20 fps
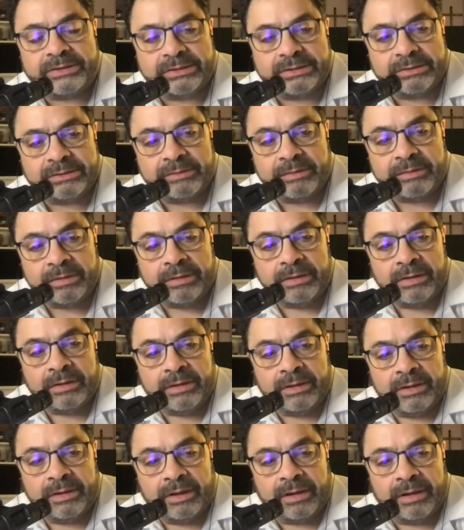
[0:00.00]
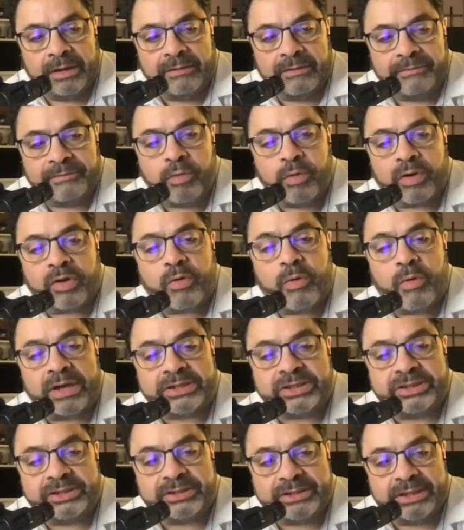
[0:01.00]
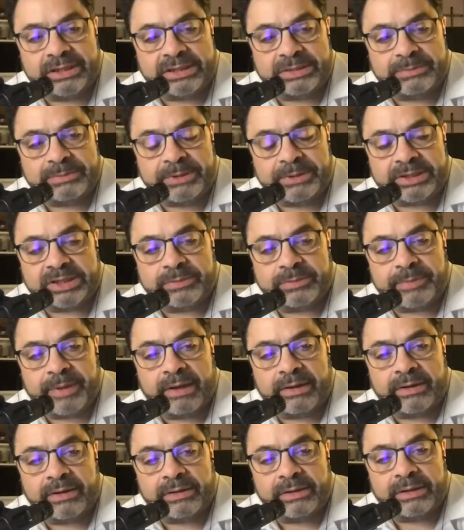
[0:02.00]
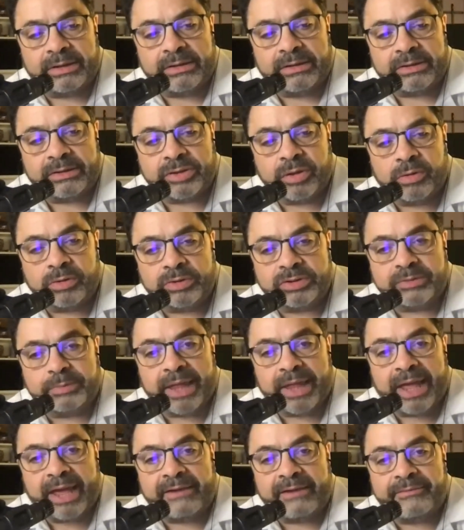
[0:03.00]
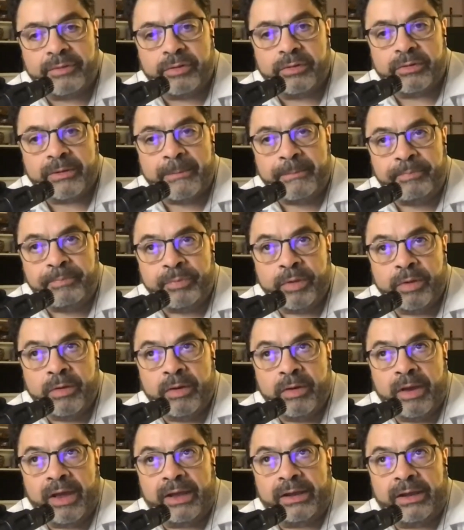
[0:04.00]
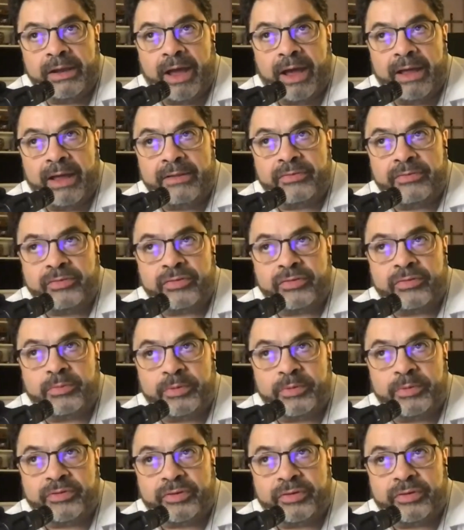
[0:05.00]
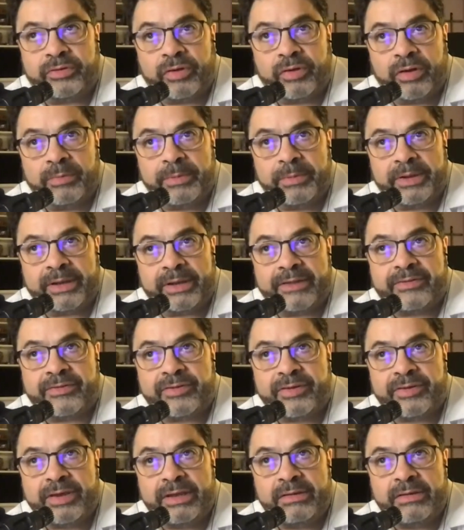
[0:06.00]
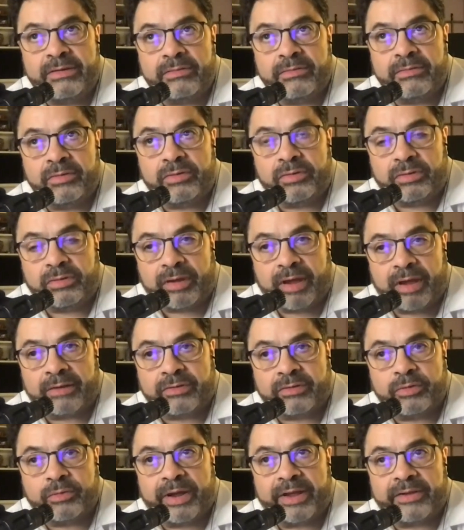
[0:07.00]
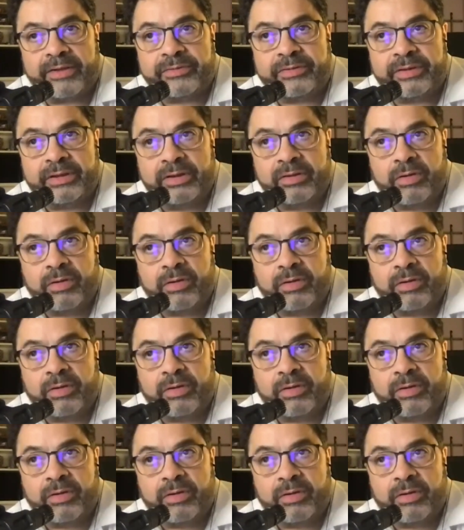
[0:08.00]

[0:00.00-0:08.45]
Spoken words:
and the 4 questions that he speaks about in The Souls of Black Folk. And I just was determined. I'd seen Dr. West in the